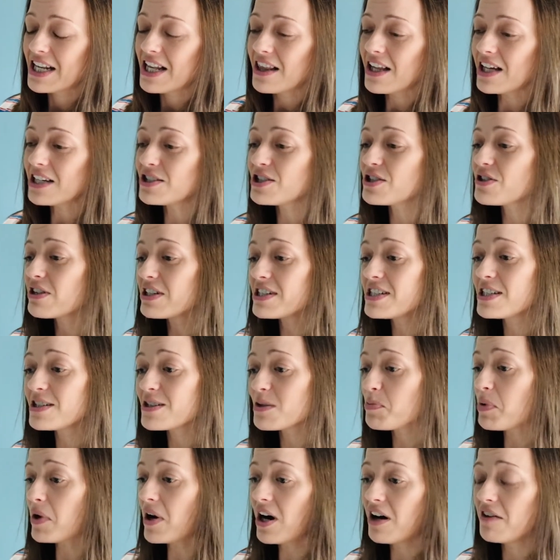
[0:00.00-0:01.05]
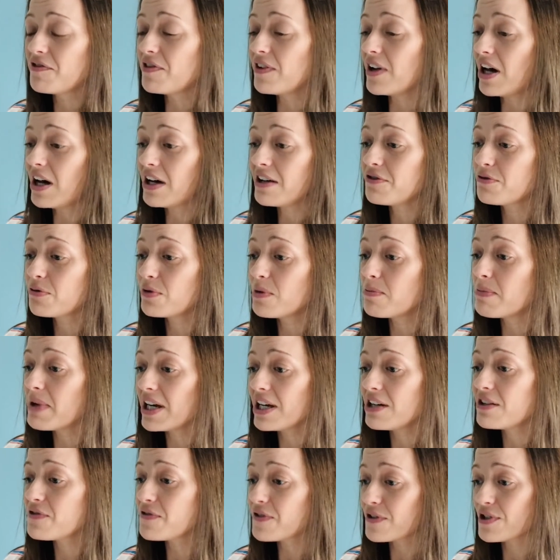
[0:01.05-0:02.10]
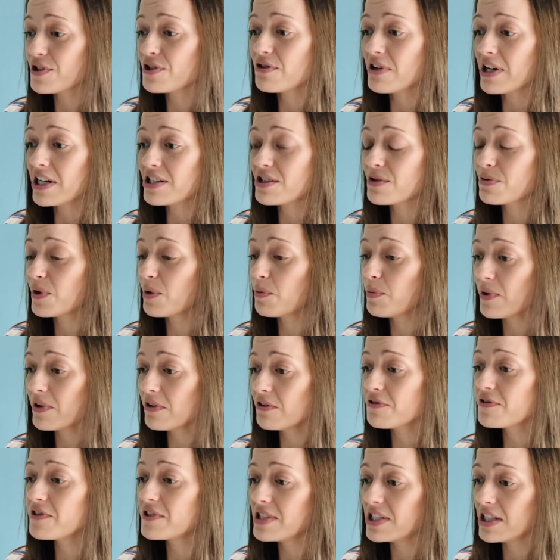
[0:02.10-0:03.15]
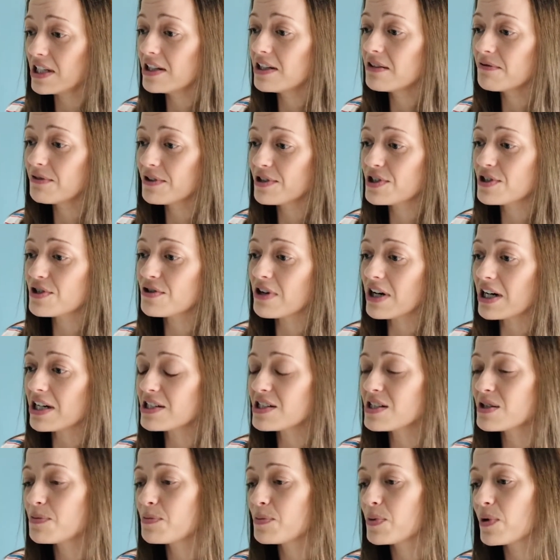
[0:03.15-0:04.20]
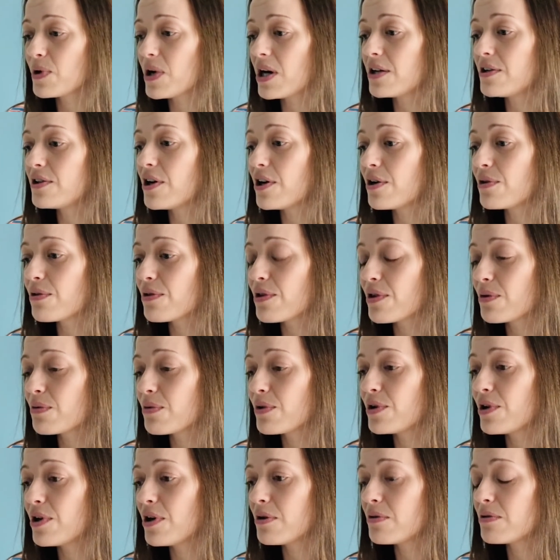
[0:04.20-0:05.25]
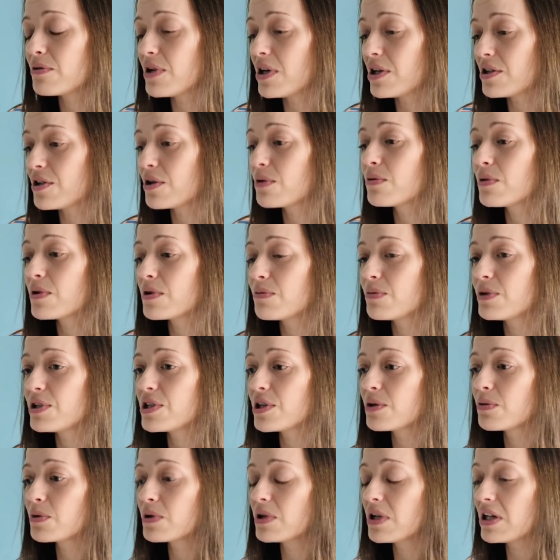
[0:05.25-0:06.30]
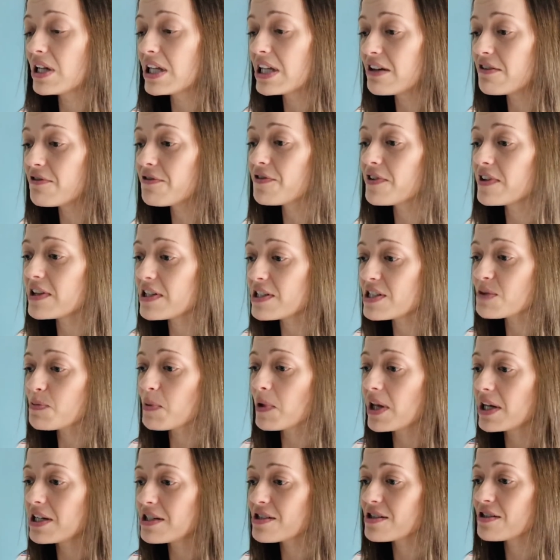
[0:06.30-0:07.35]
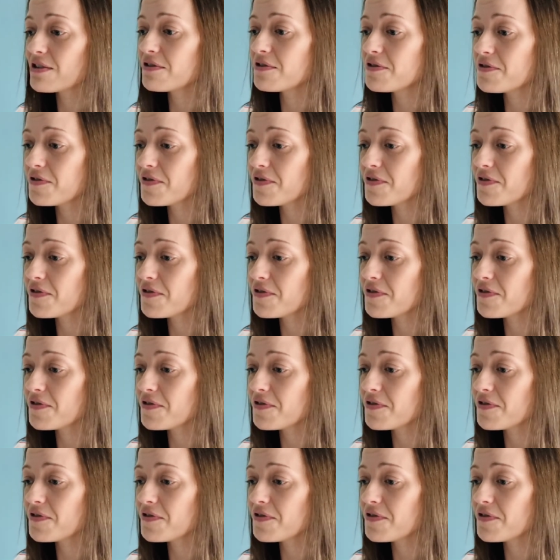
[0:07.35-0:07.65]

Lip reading: Like, stress is a part of life. We're made for stress. We're built for dealing with stress. But I know that we don't want to live in this place of